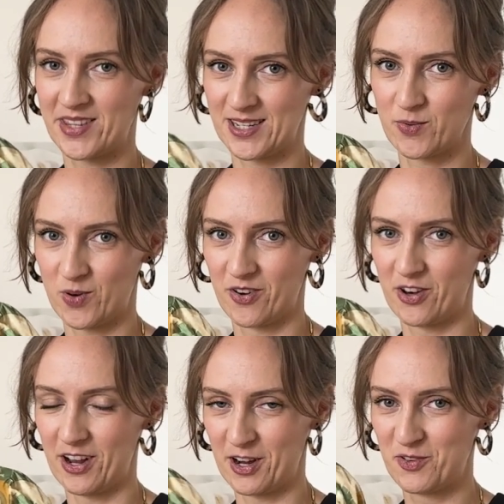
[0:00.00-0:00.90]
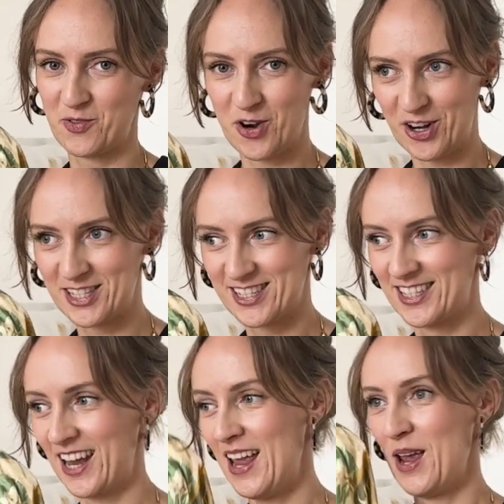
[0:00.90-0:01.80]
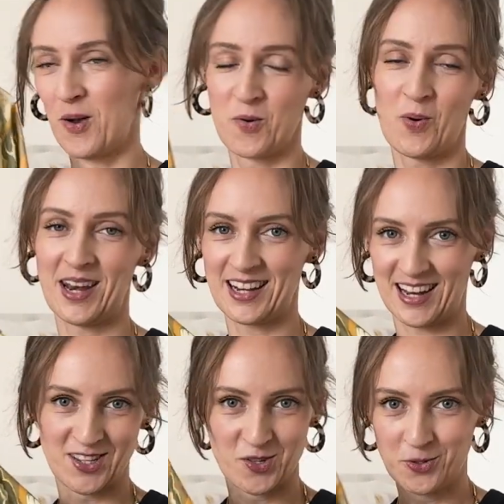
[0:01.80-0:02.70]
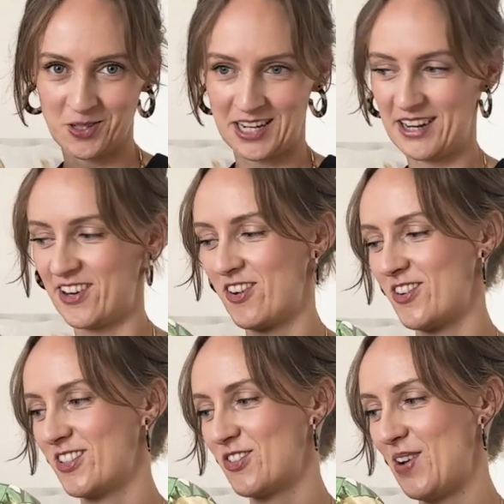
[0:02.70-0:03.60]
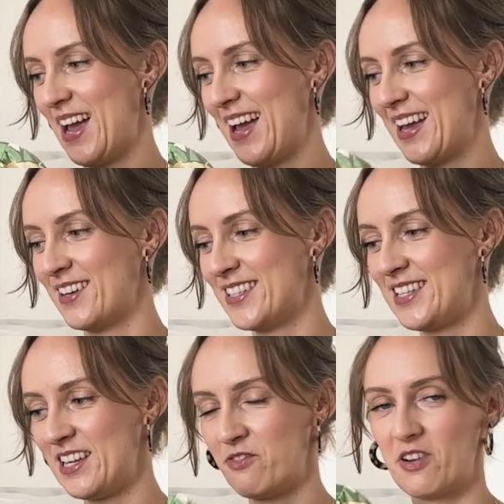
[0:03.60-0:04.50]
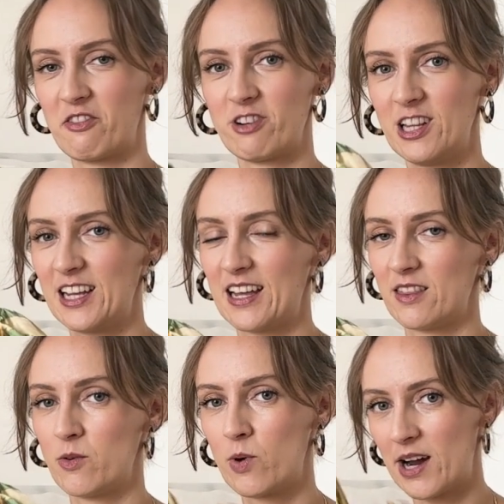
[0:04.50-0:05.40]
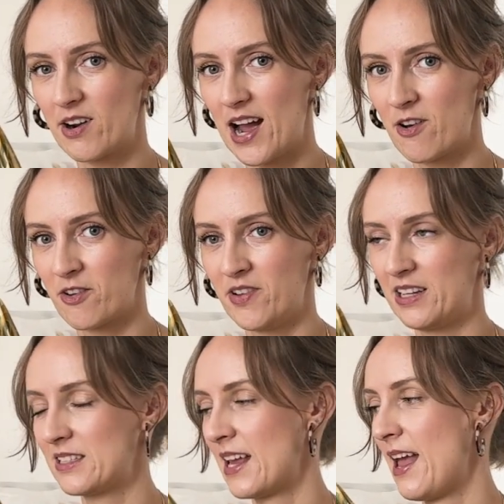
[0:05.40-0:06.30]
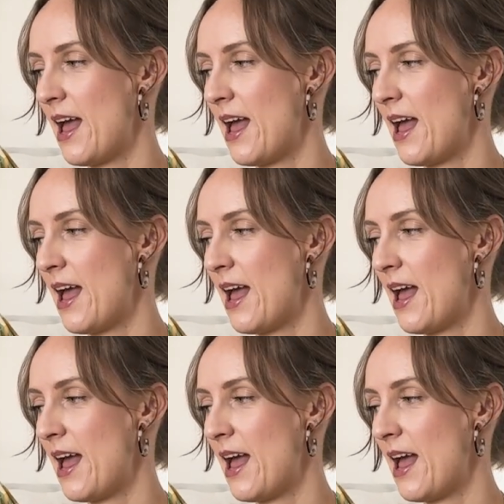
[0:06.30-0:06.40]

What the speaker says: this one first when it gets cooler here in Austria, and see if I really get the wear out of it.